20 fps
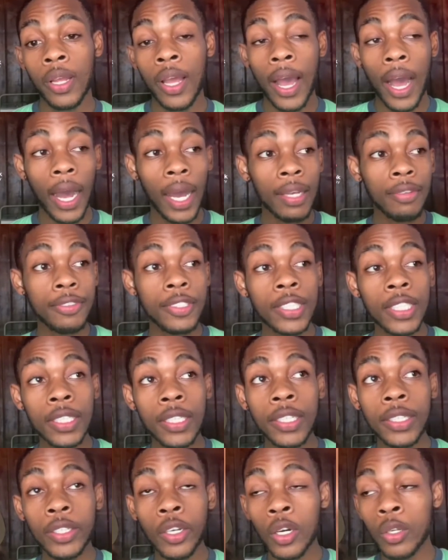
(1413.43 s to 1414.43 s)
i've seen
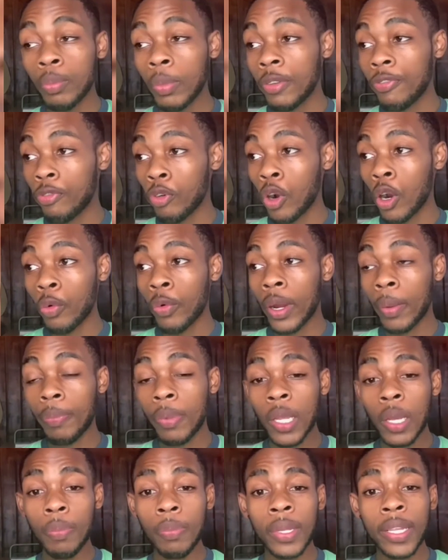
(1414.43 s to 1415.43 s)
it done before where
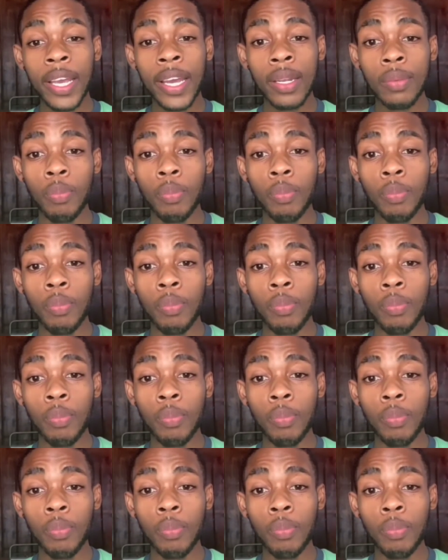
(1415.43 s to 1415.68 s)
people get